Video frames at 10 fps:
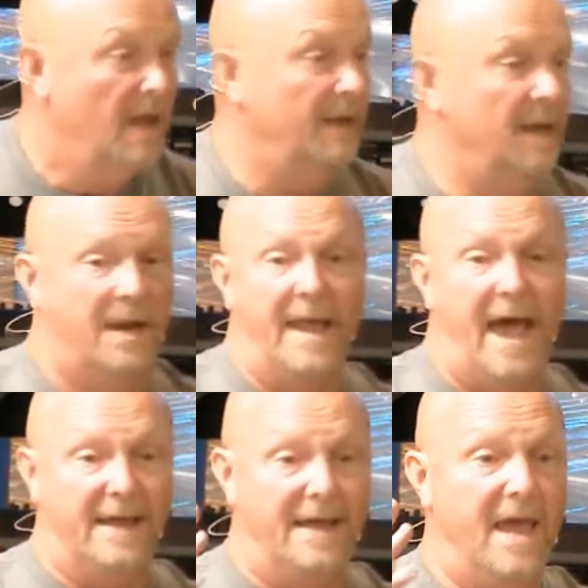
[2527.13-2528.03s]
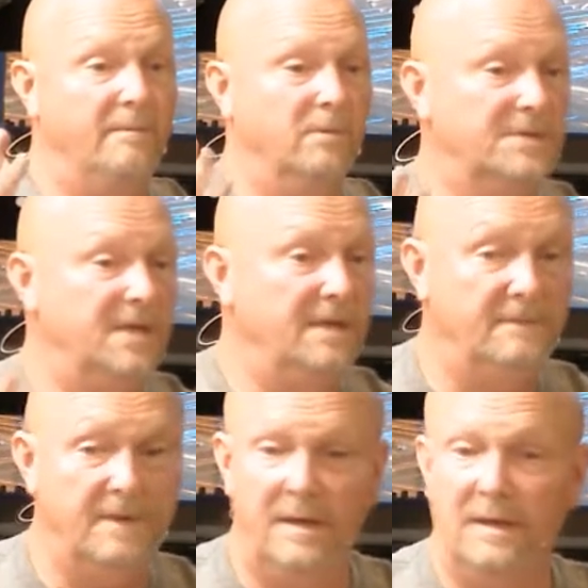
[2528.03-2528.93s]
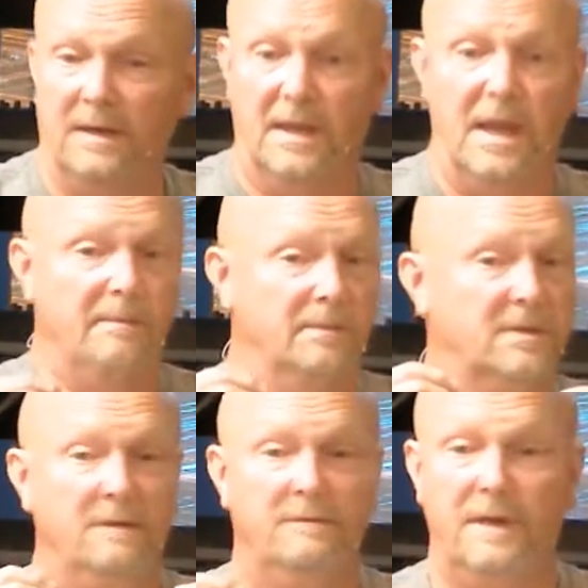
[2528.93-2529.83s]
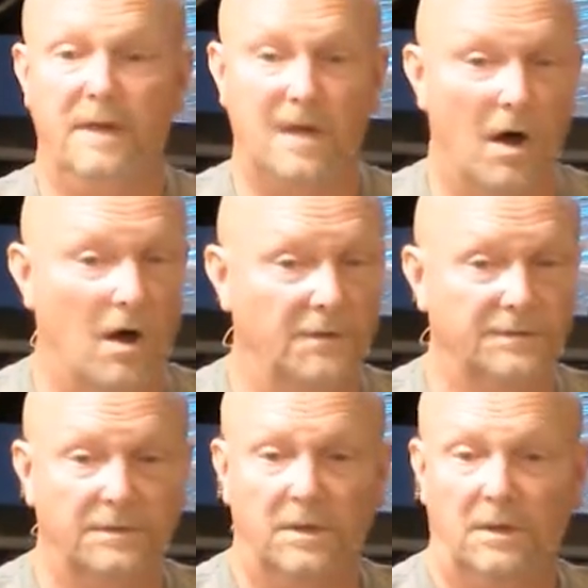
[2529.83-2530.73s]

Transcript: And then they got cable TV, and the cable TV costs